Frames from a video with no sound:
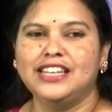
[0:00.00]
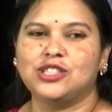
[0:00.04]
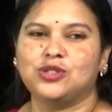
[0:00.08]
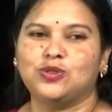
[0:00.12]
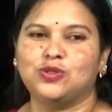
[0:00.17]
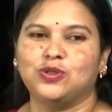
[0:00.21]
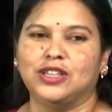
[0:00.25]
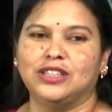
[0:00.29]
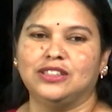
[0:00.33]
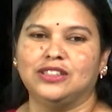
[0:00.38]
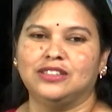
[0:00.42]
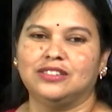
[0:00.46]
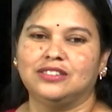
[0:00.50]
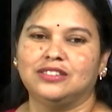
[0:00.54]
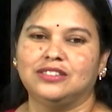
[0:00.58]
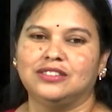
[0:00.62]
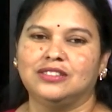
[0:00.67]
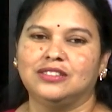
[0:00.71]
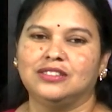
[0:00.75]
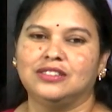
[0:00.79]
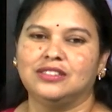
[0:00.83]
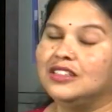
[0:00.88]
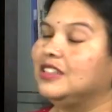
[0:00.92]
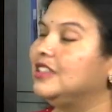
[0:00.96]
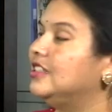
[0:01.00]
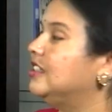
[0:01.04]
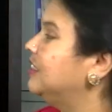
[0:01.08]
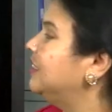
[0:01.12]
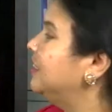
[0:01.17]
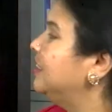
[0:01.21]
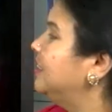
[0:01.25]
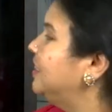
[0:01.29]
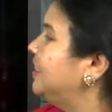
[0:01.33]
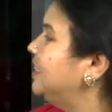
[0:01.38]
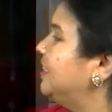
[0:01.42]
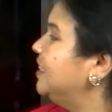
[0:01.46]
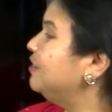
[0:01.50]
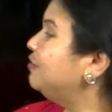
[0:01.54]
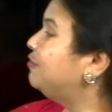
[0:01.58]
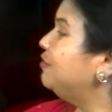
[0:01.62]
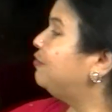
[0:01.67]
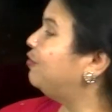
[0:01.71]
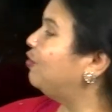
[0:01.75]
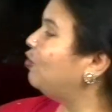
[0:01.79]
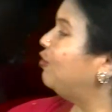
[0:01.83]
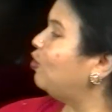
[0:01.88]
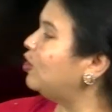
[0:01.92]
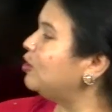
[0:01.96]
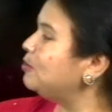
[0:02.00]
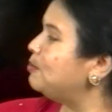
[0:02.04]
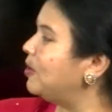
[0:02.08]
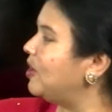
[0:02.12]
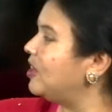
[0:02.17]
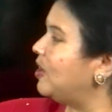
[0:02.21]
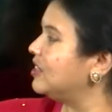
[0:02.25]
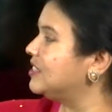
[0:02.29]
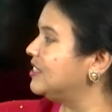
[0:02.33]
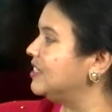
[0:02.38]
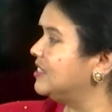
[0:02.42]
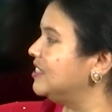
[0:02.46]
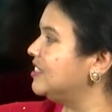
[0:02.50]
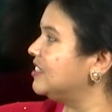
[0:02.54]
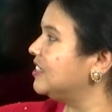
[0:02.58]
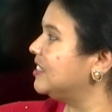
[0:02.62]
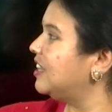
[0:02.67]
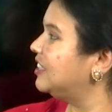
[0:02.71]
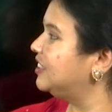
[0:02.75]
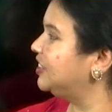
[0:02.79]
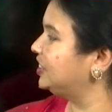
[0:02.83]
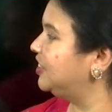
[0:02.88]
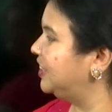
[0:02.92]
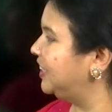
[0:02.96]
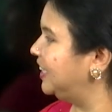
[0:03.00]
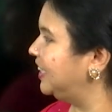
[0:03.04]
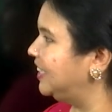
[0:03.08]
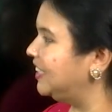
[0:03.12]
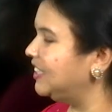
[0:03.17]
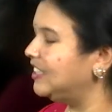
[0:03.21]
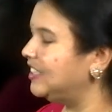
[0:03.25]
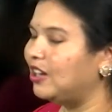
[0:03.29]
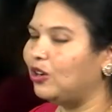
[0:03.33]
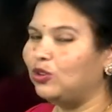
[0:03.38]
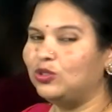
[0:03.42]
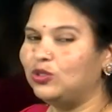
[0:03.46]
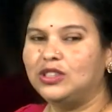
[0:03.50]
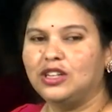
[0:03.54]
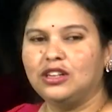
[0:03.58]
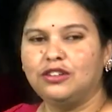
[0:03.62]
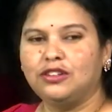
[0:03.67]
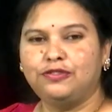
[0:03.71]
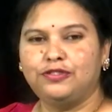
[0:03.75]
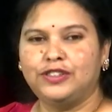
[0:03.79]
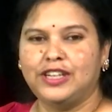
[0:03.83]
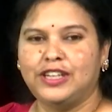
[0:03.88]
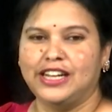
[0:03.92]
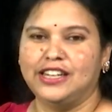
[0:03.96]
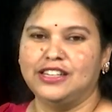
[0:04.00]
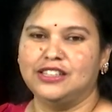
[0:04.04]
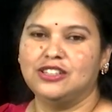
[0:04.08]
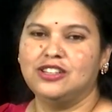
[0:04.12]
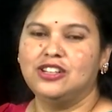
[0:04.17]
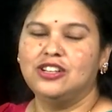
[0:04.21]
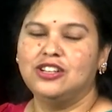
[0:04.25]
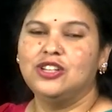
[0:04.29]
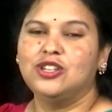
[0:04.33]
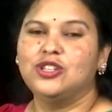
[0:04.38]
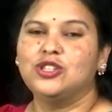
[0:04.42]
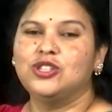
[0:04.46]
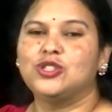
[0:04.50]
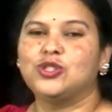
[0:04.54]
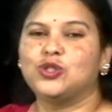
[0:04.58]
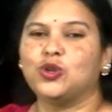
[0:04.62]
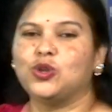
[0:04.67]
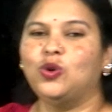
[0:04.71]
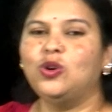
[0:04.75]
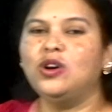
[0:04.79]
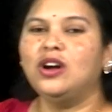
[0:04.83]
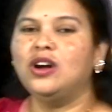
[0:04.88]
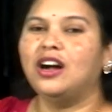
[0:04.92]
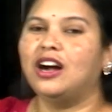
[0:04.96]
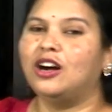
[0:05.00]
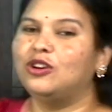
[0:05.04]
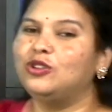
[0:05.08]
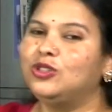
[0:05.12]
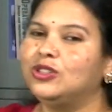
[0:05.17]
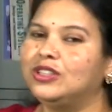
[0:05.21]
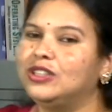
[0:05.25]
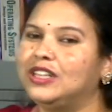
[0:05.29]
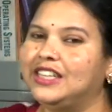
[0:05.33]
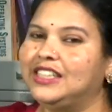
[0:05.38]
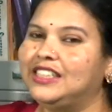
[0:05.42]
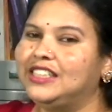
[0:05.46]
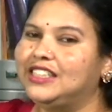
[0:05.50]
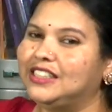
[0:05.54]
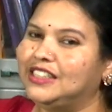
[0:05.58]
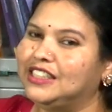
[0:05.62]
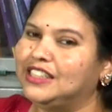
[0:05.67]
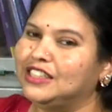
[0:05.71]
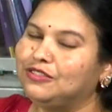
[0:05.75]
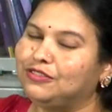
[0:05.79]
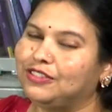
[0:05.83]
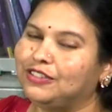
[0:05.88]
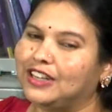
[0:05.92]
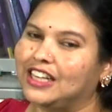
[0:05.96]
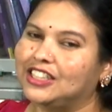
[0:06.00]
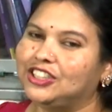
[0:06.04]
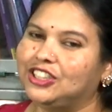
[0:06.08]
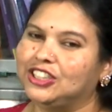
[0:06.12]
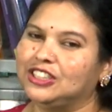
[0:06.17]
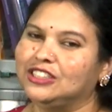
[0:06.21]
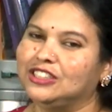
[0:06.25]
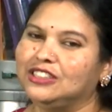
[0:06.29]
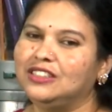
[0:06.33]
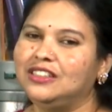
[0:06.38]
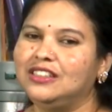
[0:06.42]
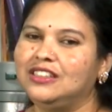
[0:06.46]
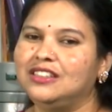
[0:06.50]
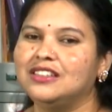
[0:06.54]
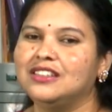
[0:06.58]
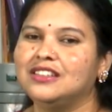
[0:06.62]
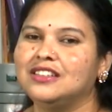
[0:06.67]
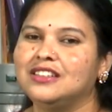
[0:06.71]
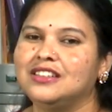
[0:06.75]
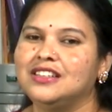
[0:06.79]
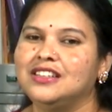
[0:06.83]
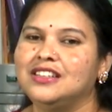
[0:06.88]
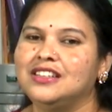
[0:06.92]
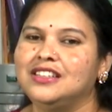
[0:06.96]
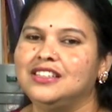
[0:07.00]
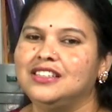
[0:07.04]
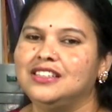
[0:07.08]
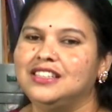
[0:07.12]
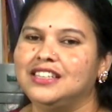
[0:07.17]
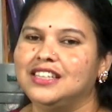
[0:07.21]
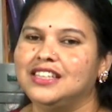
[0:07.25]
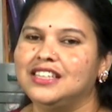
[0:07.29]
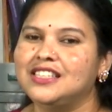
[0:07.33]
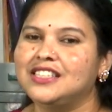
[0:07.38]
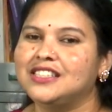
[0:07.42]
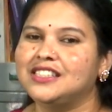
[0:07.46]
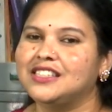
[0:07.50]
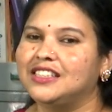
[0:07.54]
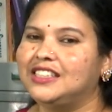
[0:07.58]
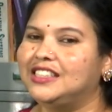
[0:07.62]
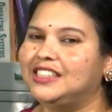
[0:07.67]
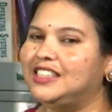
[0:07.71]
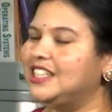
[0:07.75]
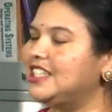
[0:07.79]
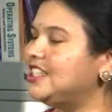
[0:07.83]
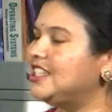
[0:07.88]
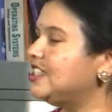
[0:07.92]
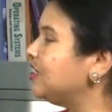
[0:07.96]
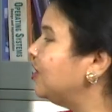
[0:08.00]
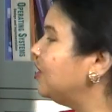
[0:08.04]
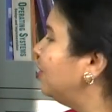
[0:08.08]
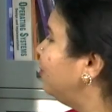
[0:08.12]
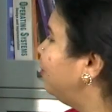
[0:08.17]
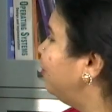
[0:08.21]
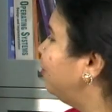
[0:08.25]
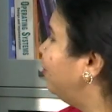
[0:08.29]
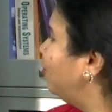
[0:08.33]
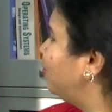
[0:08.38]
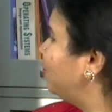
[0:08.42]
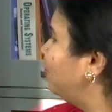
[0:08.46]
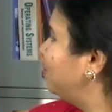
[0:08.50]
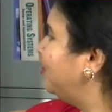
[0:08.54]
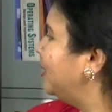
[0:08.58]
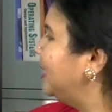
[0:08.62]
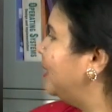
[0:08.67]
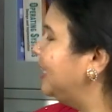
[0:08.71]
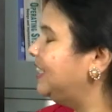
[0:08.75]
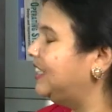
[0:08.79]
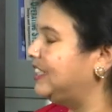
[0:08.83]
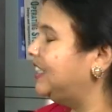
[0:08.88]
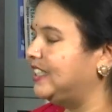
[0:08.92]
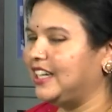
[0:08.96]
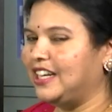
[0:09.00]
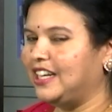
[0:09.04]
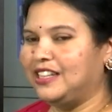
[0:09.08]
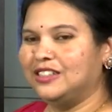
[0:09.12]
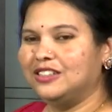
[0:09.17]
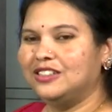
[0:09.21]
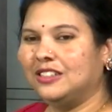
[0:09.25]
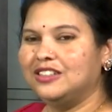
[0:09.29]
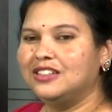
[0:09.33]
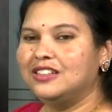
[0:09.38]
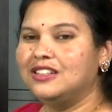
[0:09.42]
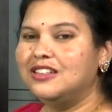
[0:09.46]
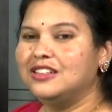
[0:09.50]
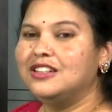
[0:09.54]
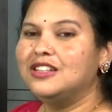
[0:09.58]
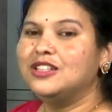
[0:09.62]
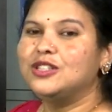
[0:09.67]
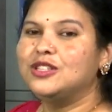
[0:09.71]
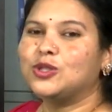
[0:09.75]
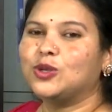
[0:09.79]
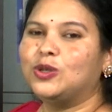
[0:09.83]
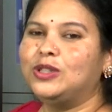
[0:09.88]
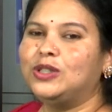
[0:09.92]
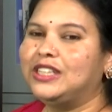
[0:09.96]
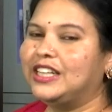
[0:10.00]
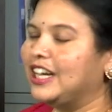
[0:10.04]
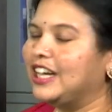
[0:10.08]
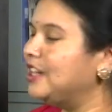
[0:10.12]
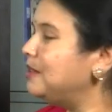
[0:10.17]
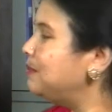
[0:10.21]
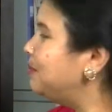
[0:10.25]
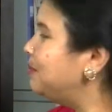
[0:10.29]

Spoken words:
one. Here 4 boxes are shaded out of 10. So, how to write it in fraction? Yes, it is 4 by 10. So, it can be